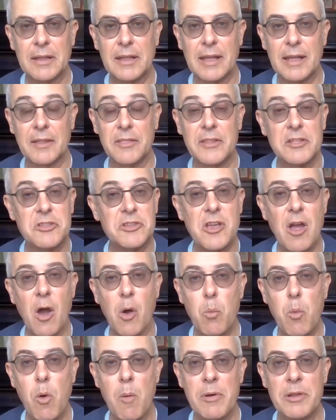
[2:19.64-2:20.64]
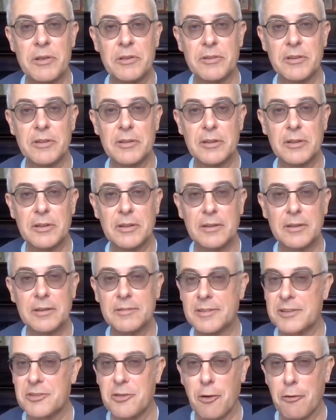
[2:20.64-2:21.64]
And this young woman
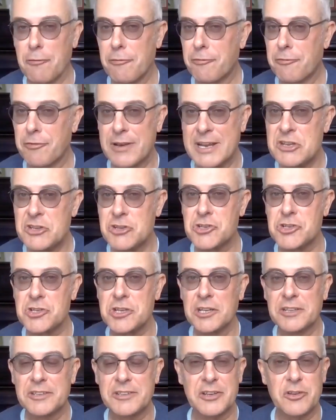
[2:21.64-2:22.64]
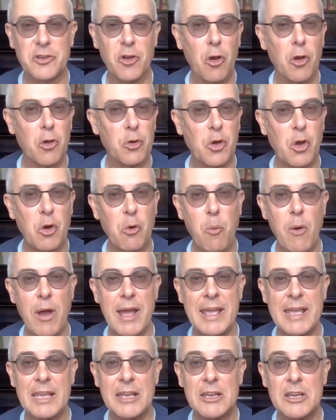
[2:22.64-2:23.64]
did not flinch, did not look
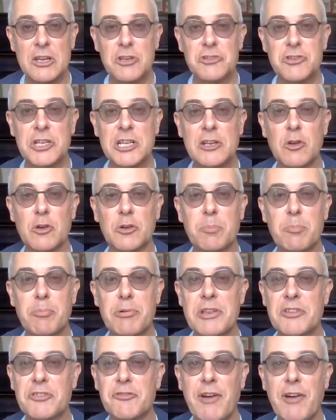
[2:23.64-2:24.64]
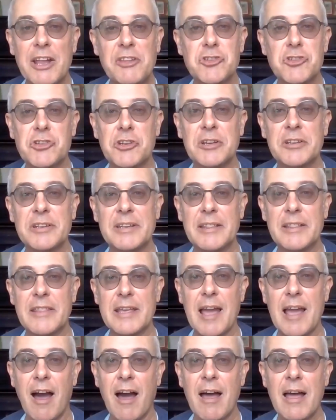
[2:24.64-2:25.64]
away. She looked Prince Vachagan in
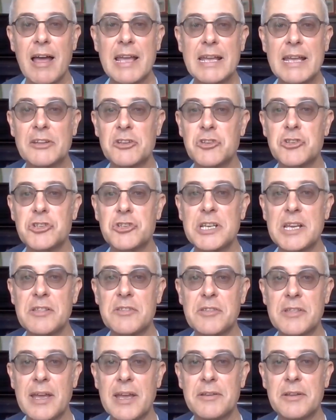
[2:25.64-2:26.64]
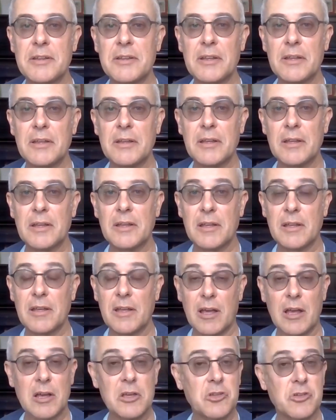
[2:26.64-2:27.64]
the eye, and she said,
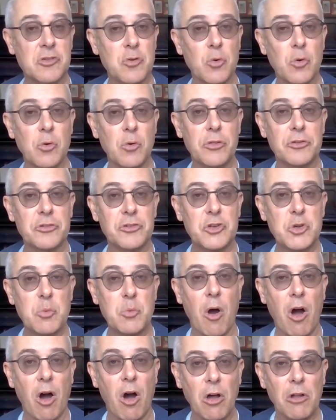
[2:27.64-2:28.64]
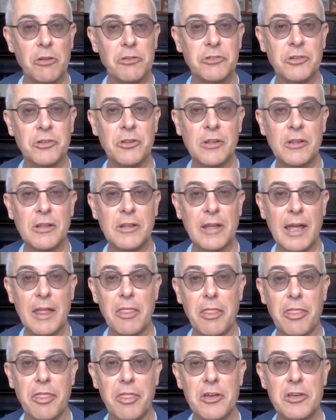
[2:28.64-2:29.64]
"I saw that you were hot
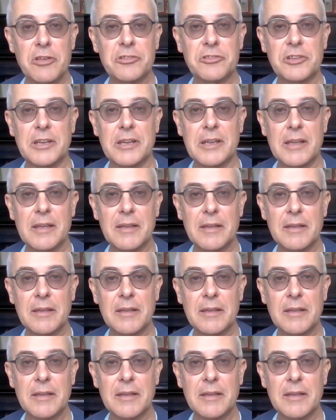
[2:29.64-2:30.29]
and thirsty.